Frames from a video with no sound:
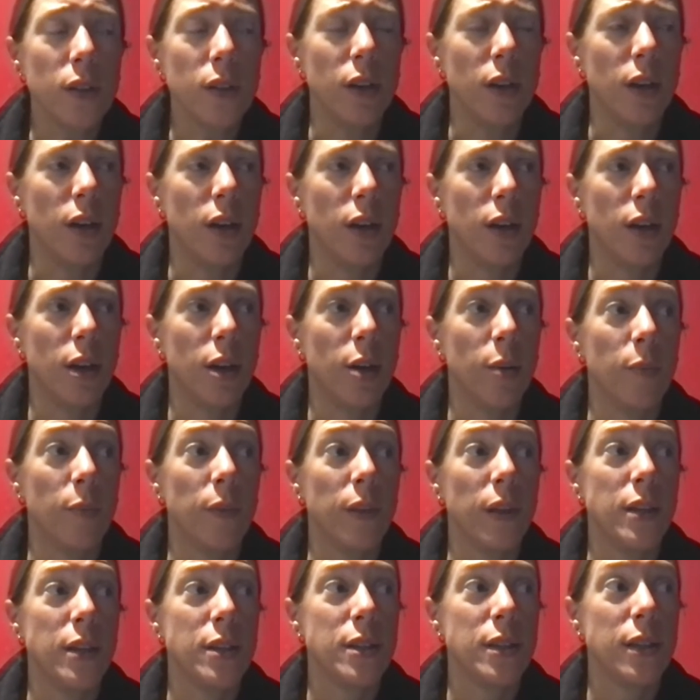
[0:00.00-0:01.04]

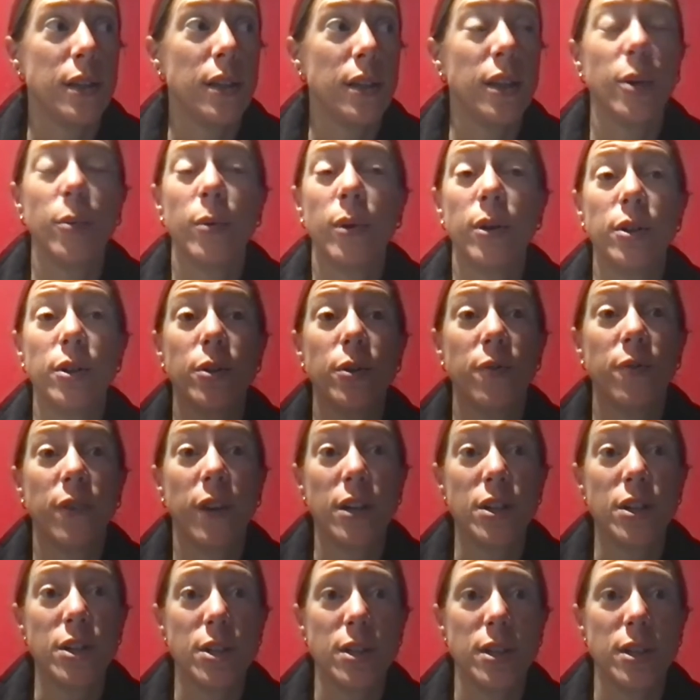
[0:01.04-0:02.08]
They want to do
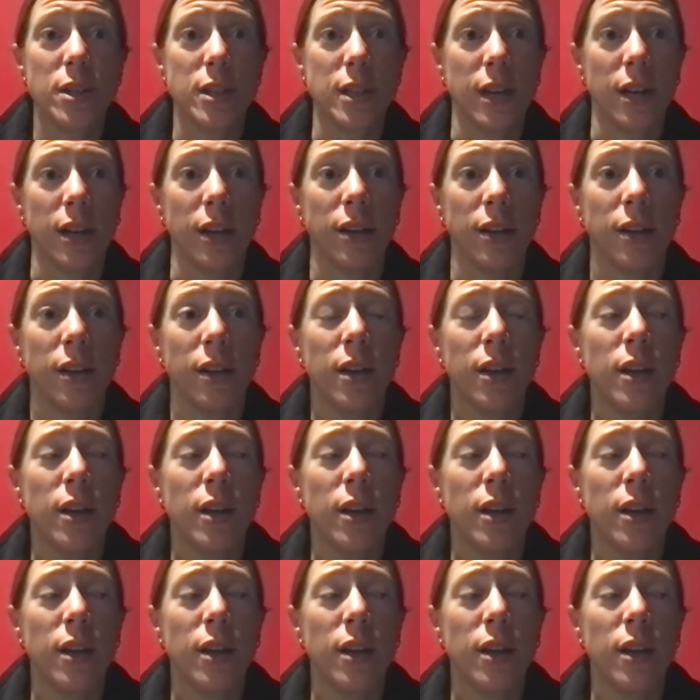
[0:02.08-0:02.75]
fashion design.